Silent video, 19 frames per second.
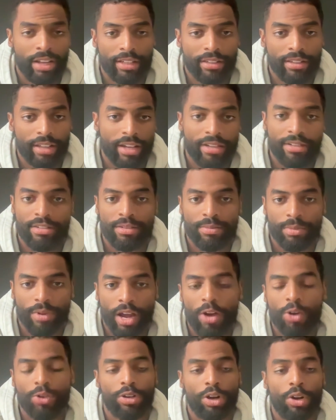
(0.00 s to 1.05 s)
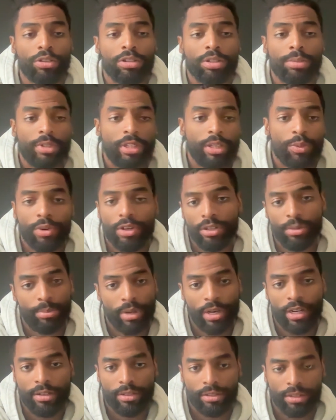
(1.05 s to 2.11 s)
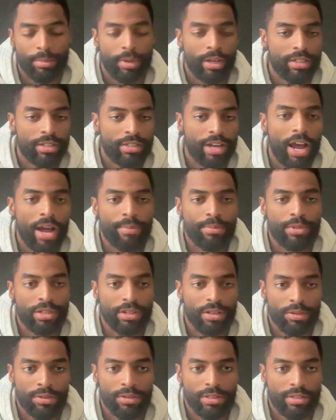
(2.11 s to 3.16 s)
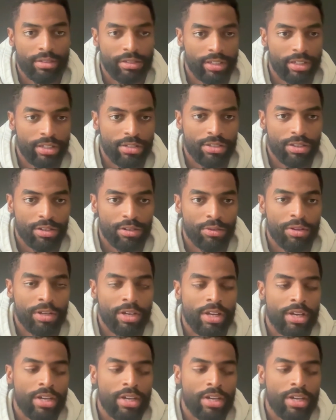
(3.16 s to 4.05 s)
like that's ultimately where the buck stops, in this league. So,